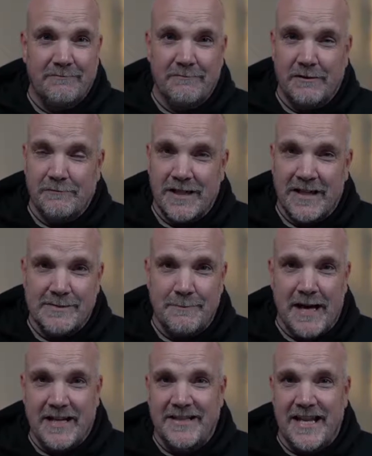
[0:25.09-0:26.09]
Everyone has a
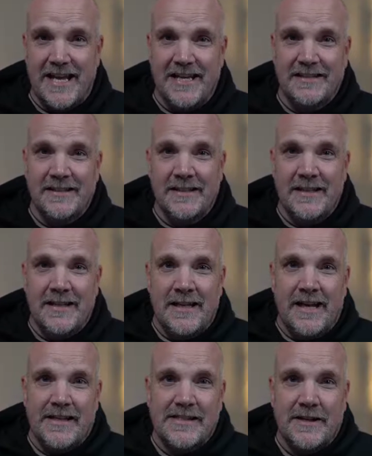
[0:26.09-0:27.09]
bad day, and
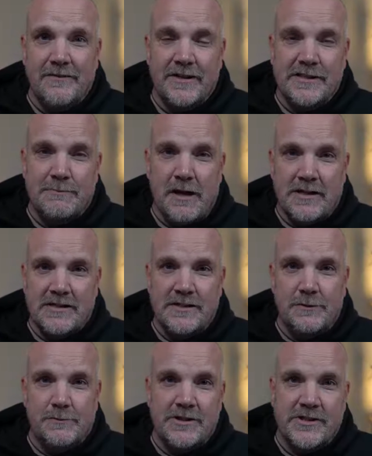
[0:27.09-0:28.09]
as I've expressed
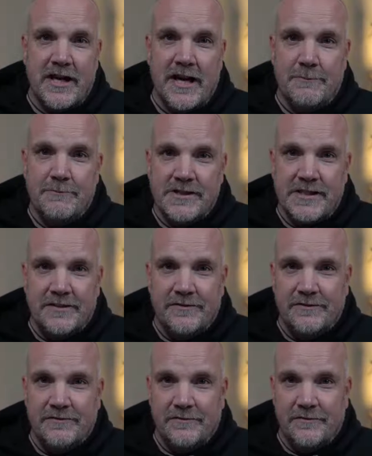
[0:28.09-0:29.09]
numerous times
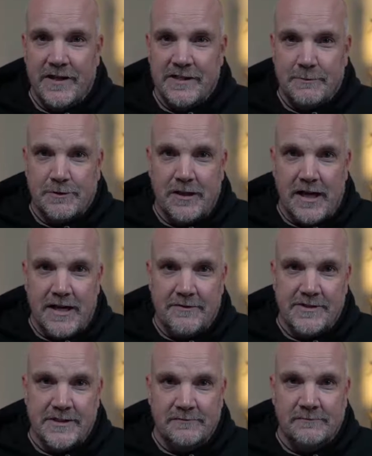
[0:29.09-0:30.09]
in Facebook
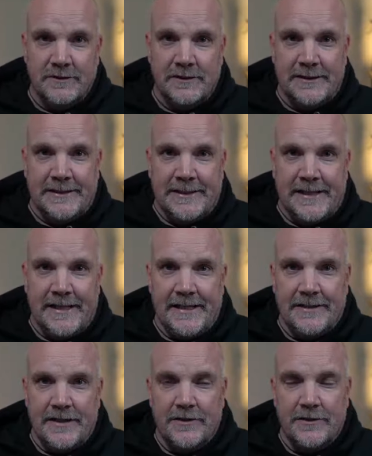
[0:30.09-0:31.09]
Lives and
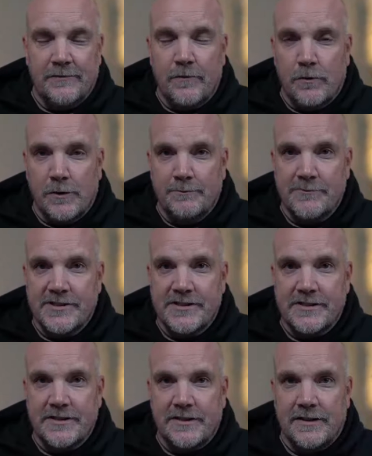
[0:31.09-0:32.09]
other
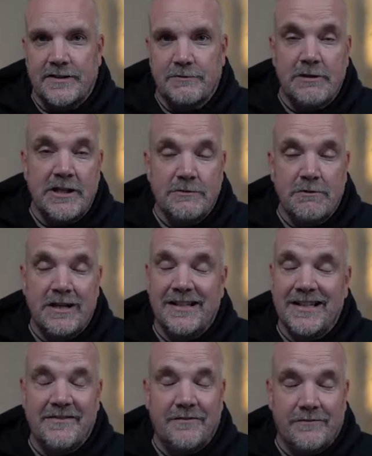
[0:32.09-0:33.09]
forums, 2020,
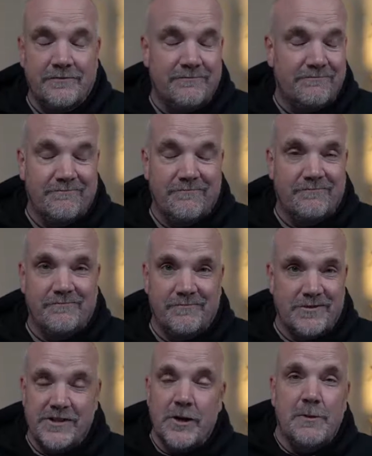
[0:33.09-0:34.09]
like
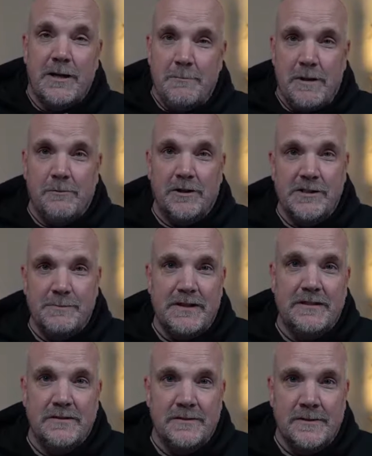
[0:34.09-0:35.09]
for so many people, has
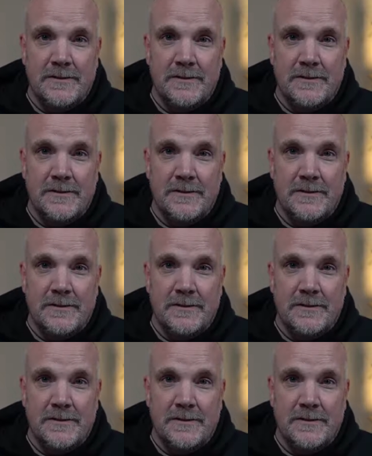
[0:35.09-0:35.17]
been